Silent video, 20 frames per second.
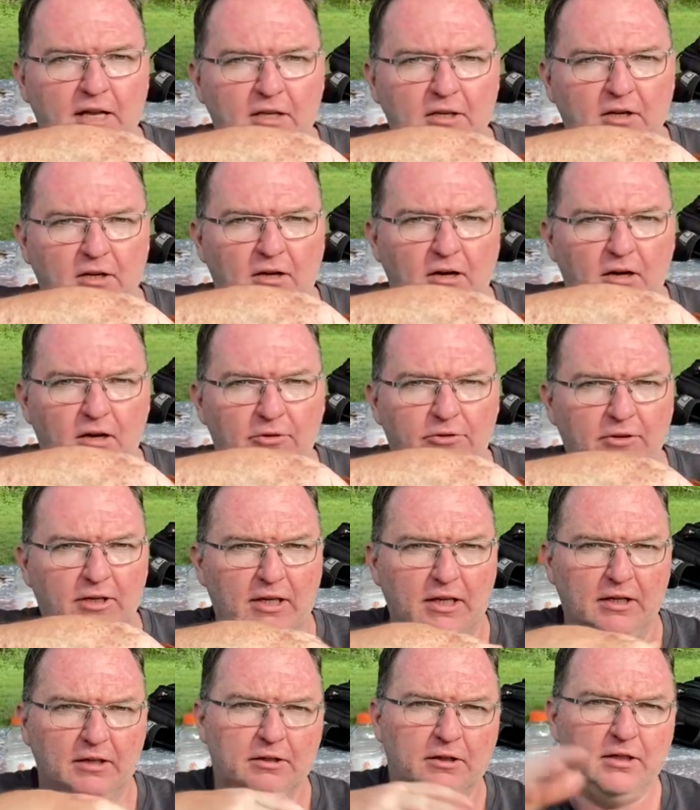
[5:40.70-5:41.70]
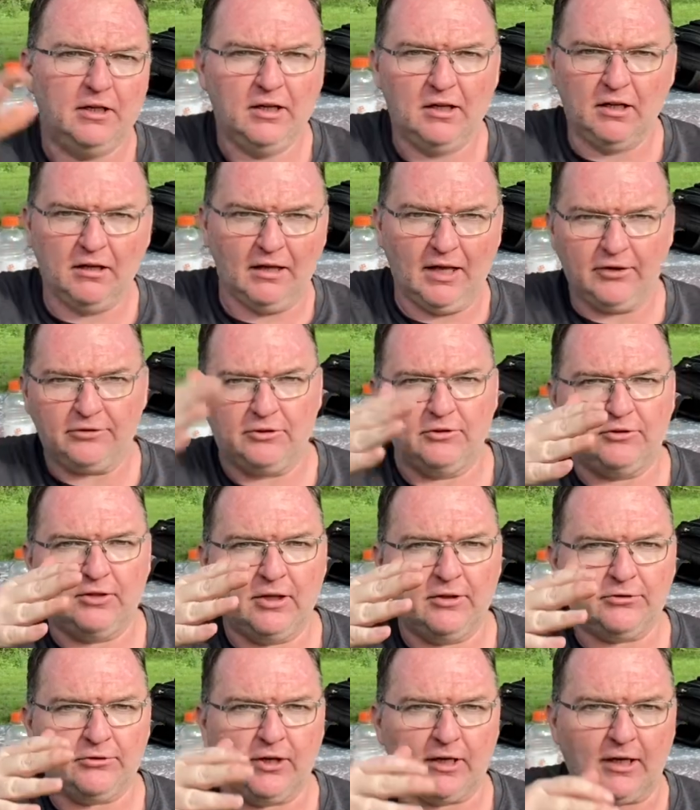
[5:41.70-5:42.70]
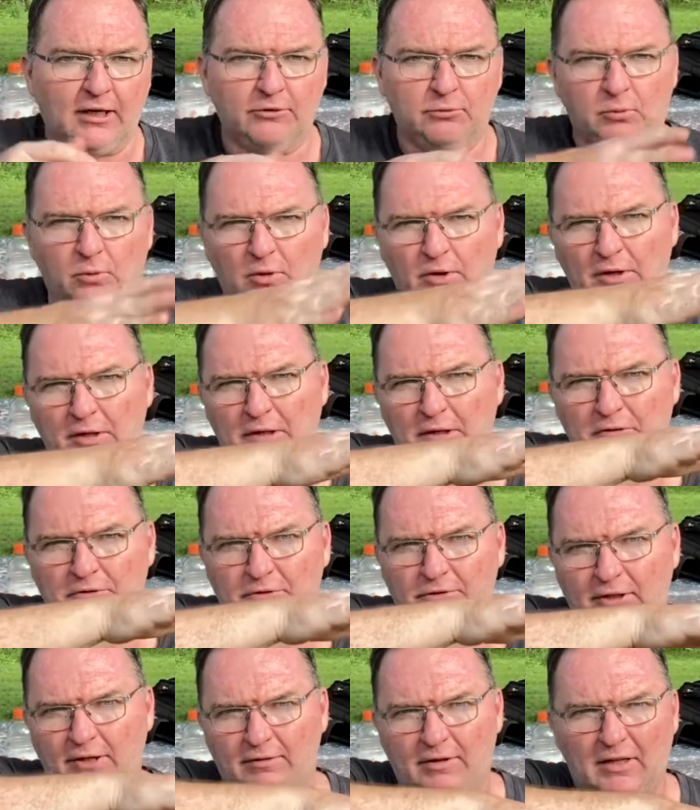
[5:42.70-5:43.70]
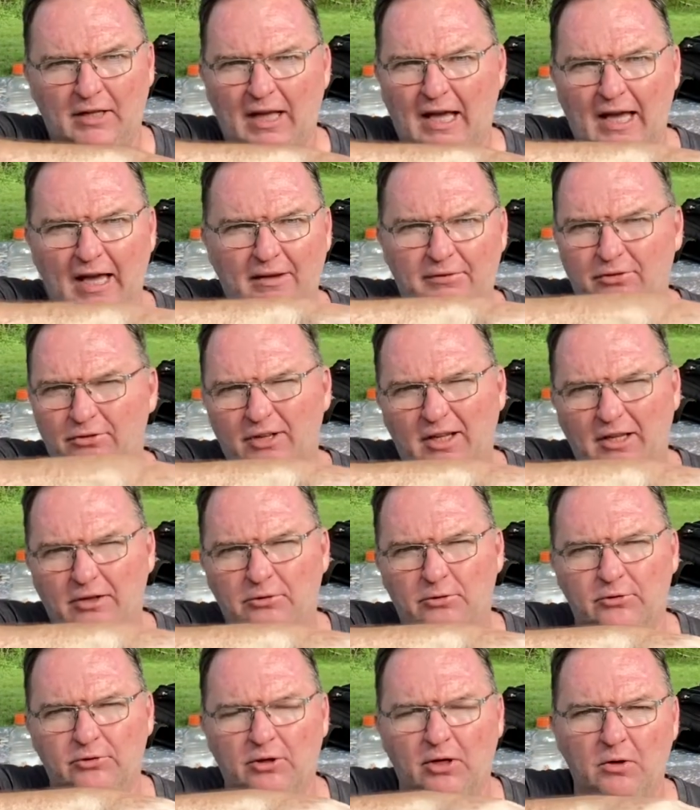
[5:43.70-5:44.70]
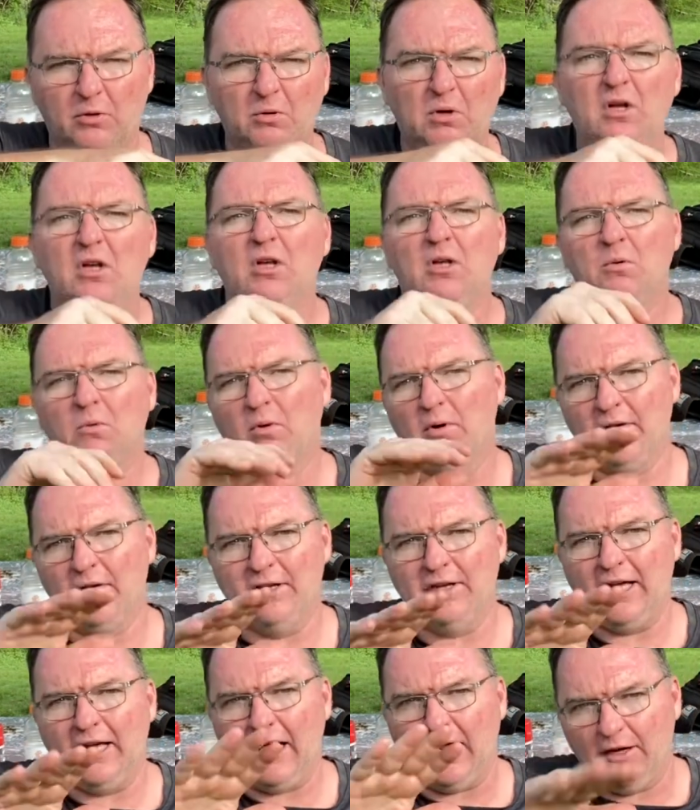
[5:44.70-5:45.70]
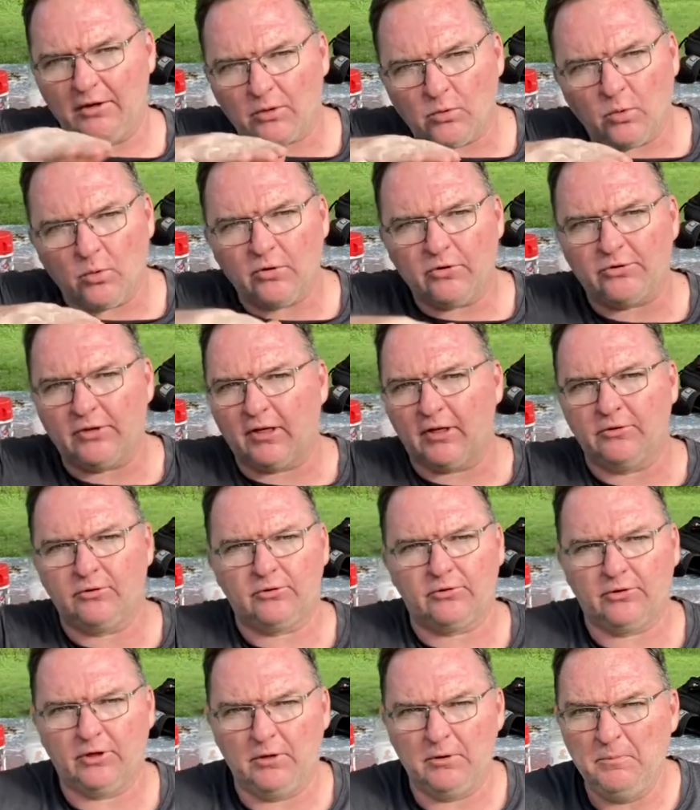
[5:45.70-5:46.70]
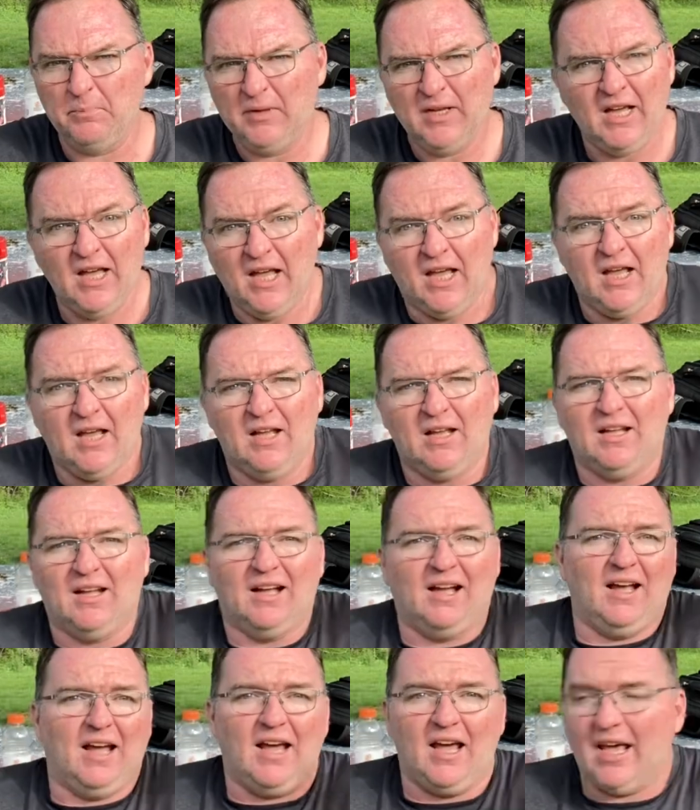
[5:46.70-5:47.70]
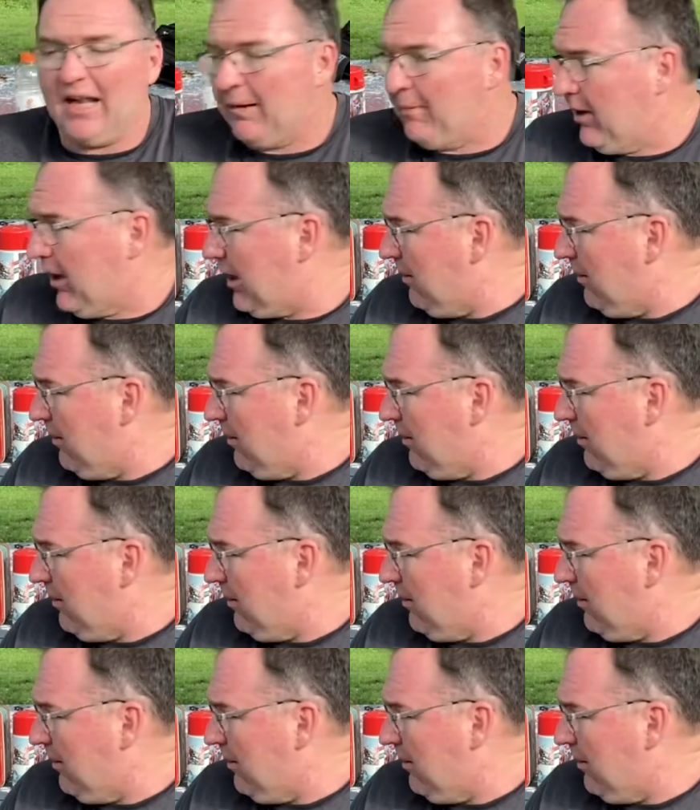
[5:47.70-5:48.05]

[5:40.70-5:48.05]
yards in less than 10 seconds, one in 7.5 seconds or so, one in 9.25 seconds or so. And I'm not a